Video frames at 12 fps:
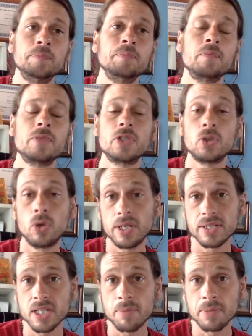
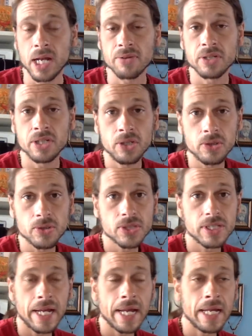stories coming out in the
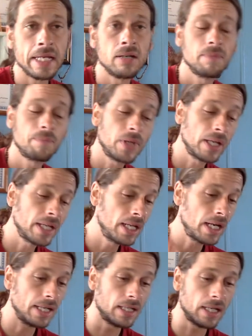news. And
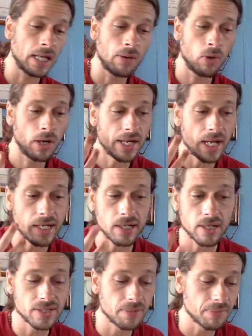again, I wanted to end it
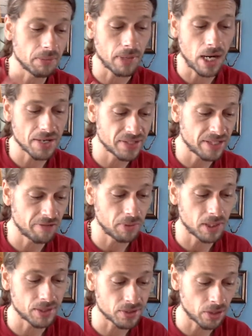on something positive,
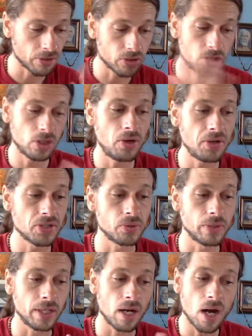because all those shootings are
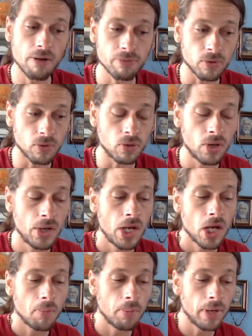really awful.
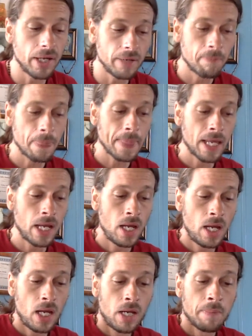But
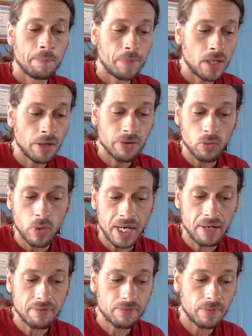another
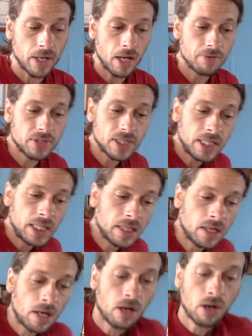way of seeing
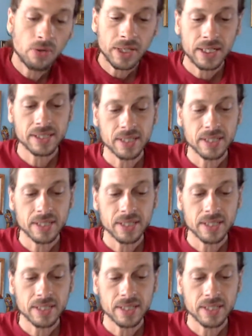all these